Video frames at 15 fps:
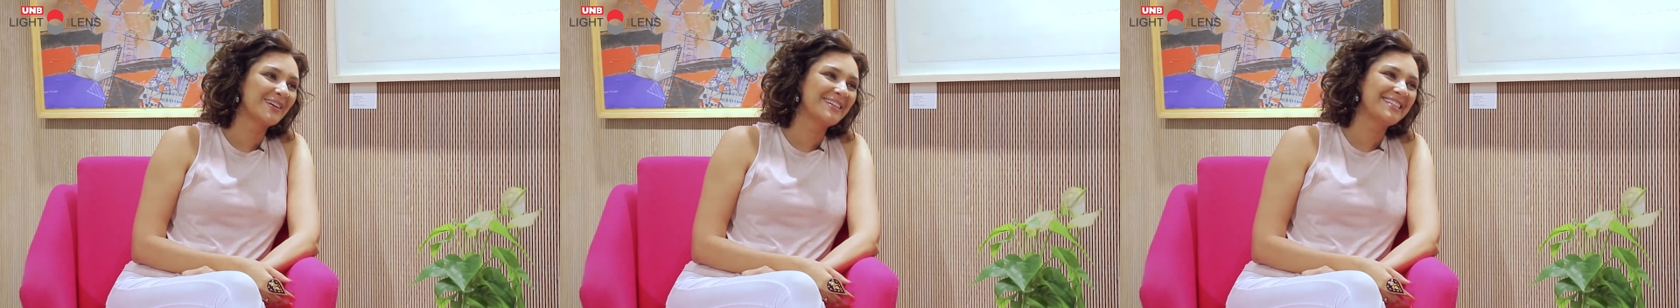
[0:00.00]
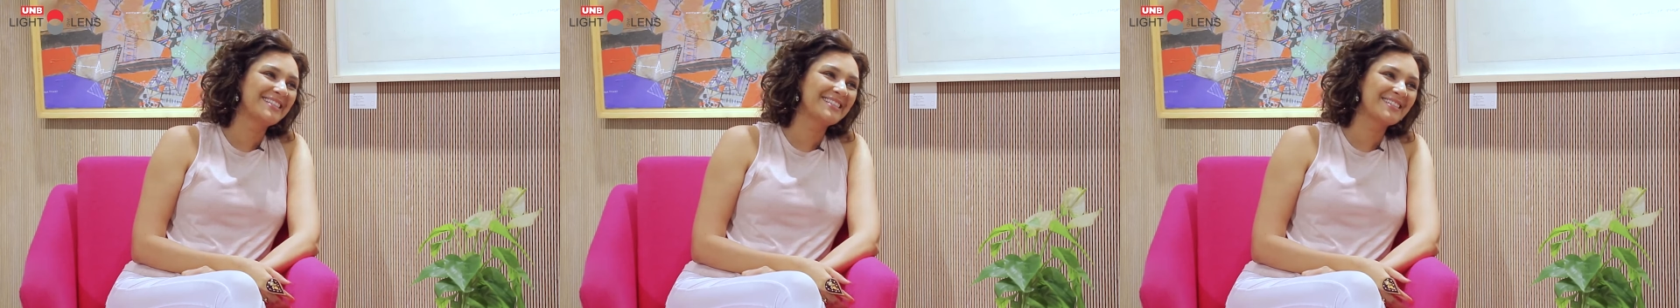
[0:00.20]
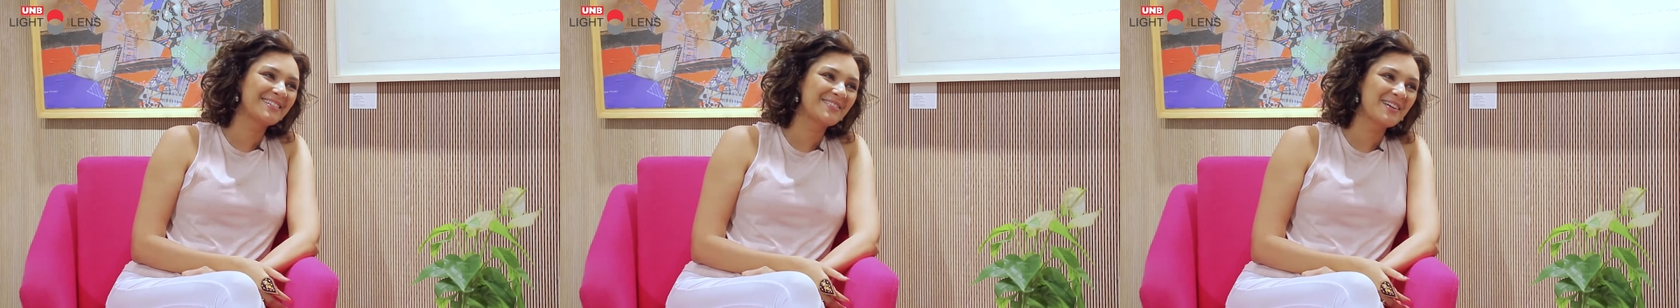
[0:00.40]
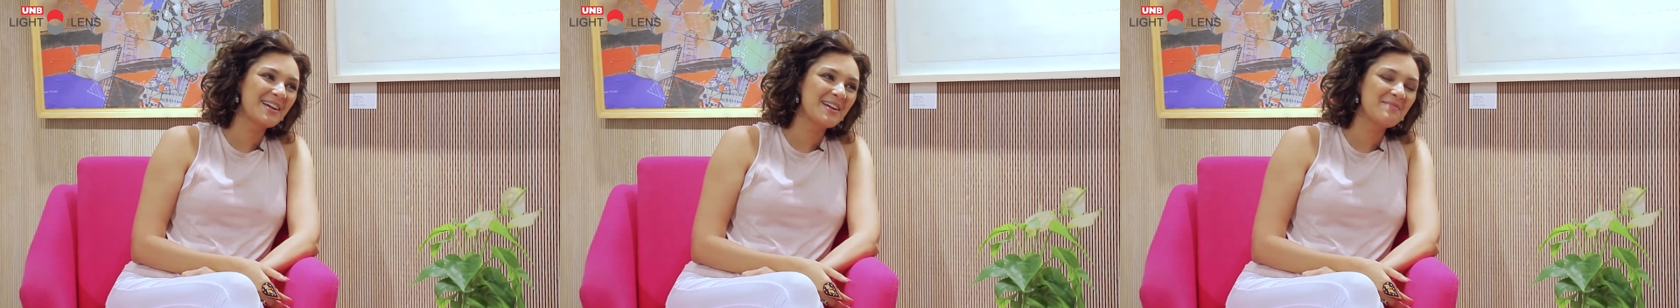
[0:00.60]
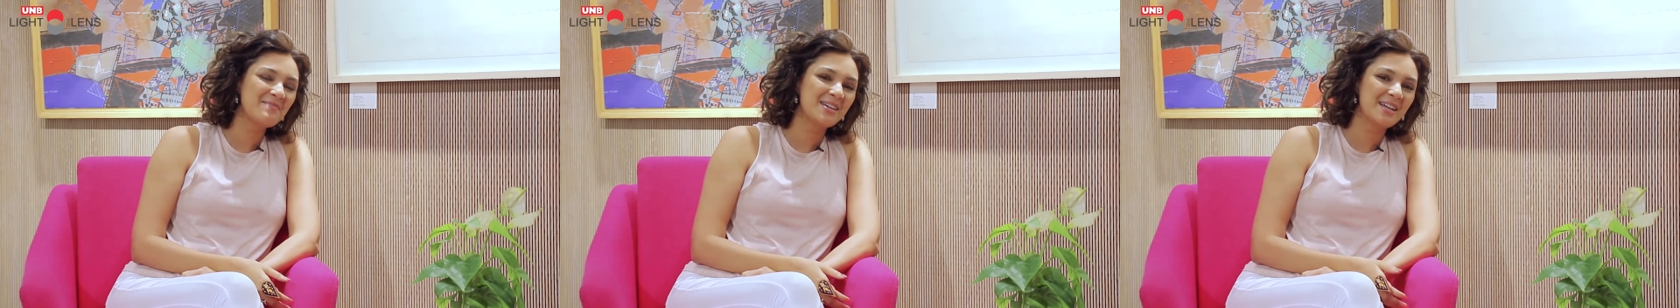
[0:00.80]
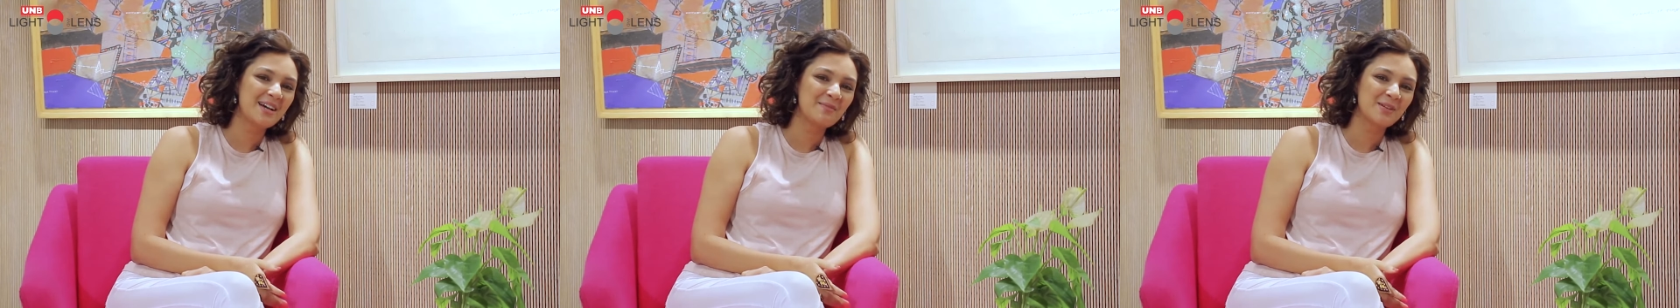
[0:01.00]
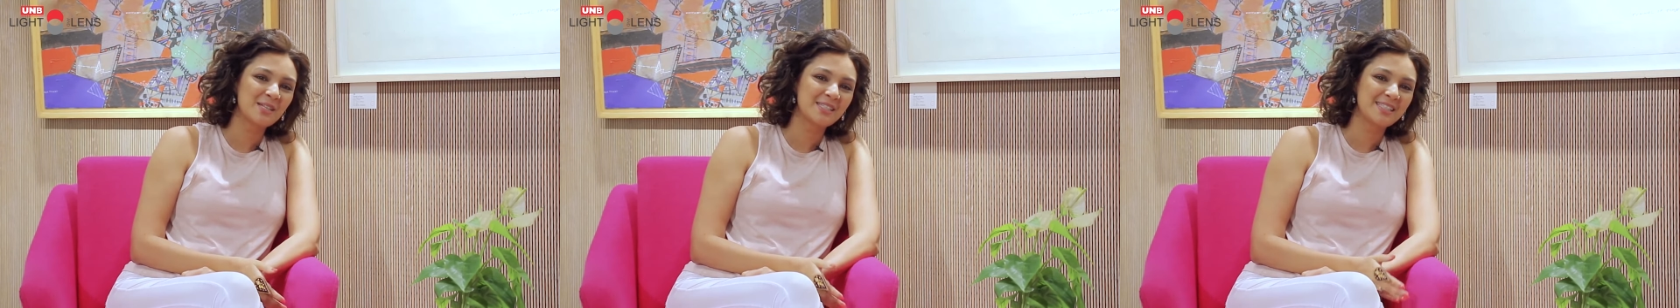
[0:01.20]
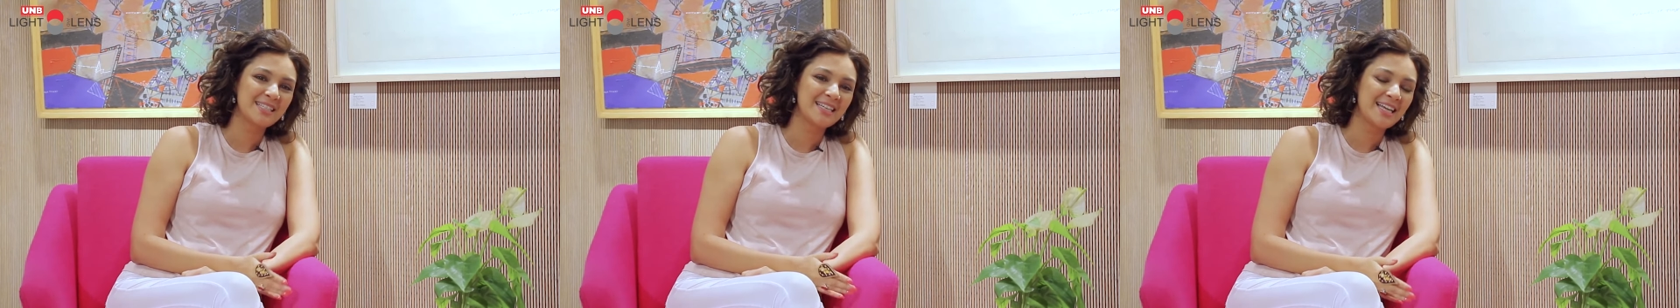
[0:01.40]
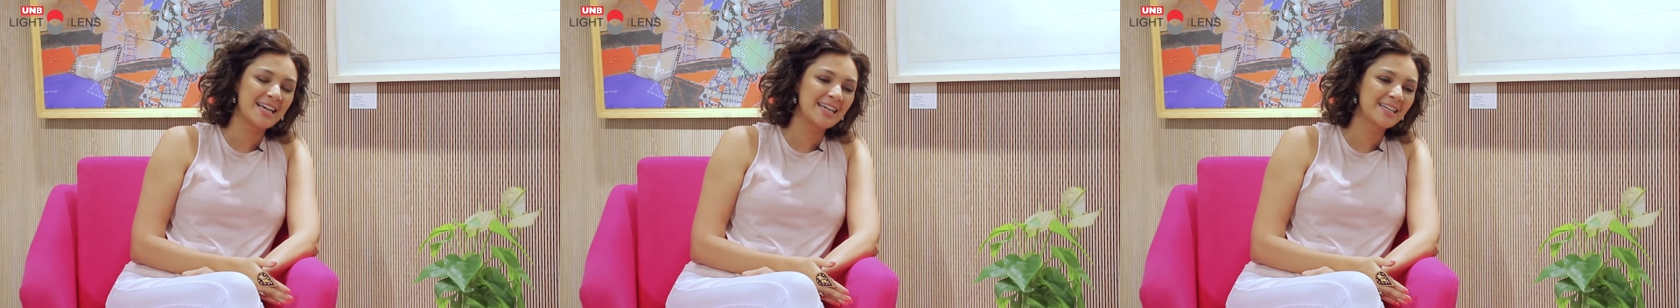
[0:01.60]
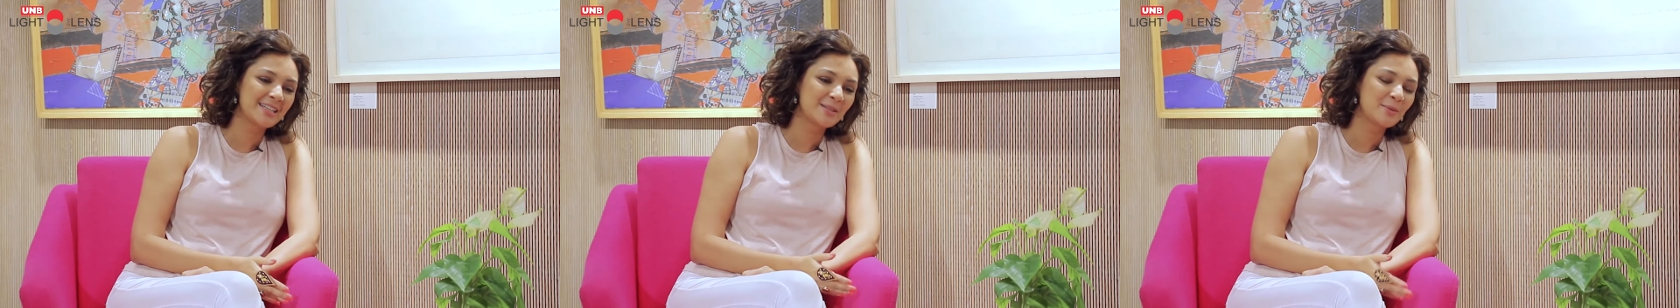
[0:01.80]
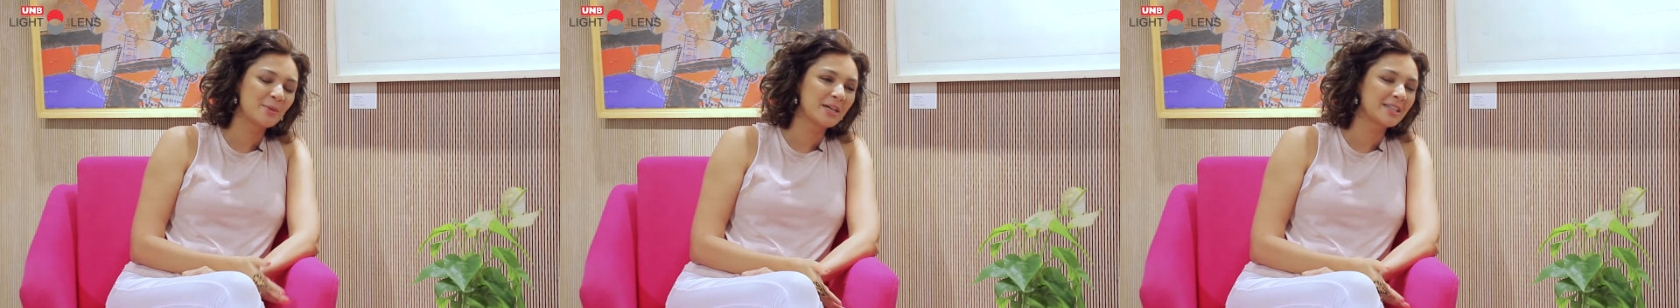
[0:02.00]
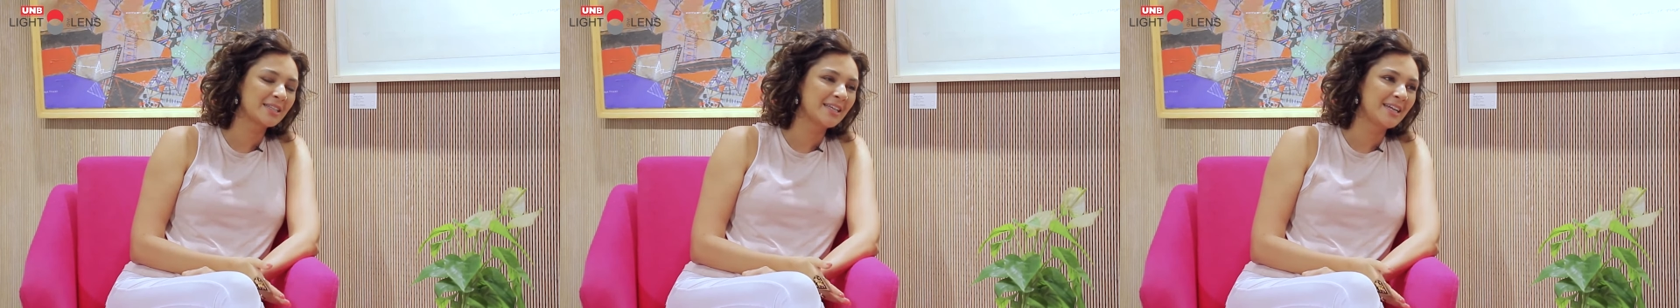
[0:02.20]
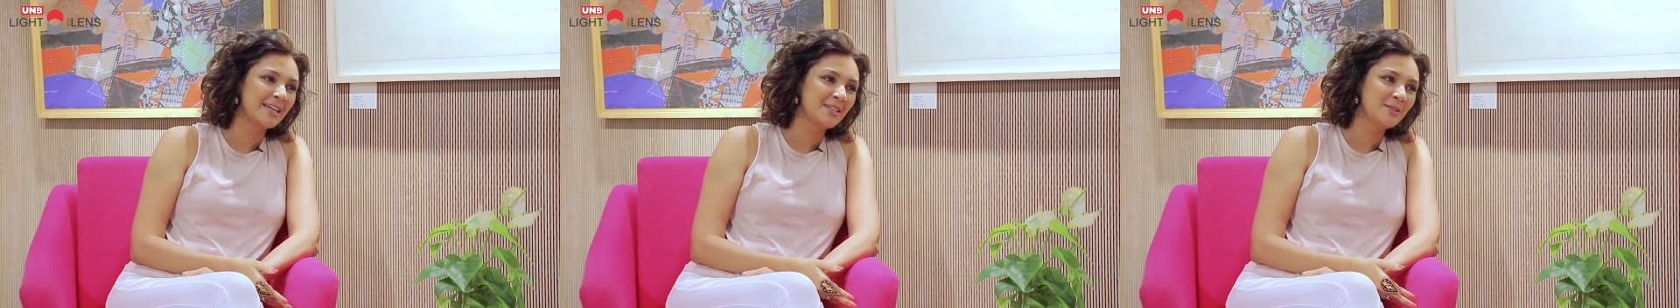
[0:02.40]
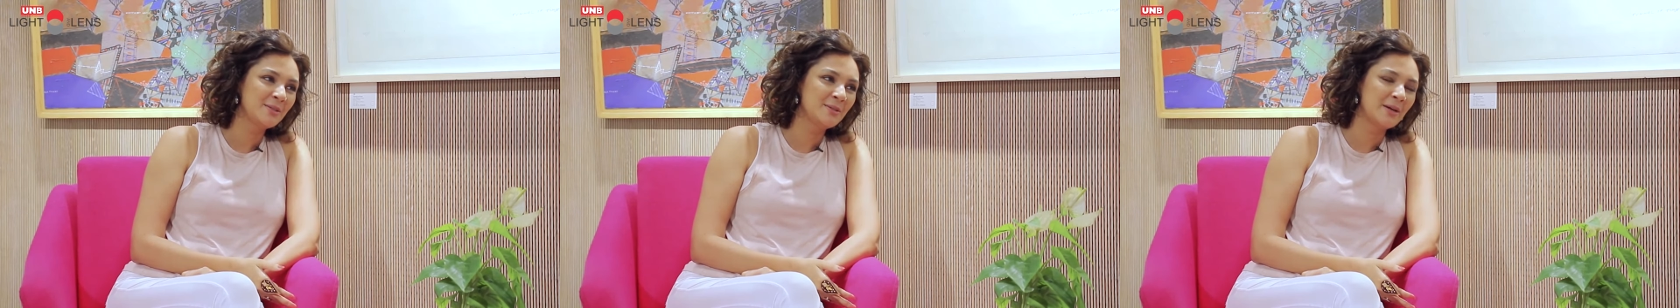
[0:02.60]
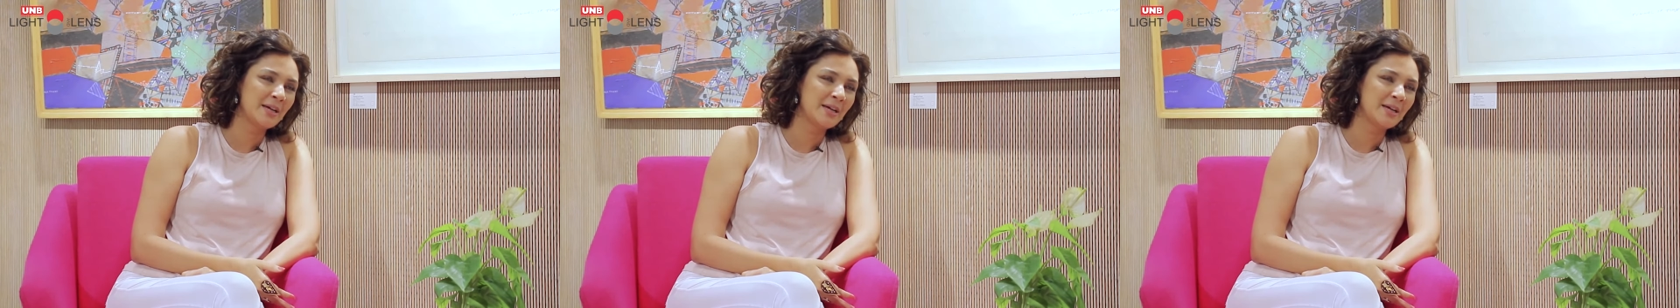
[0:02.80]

on Instagram and how much they like the work that I do.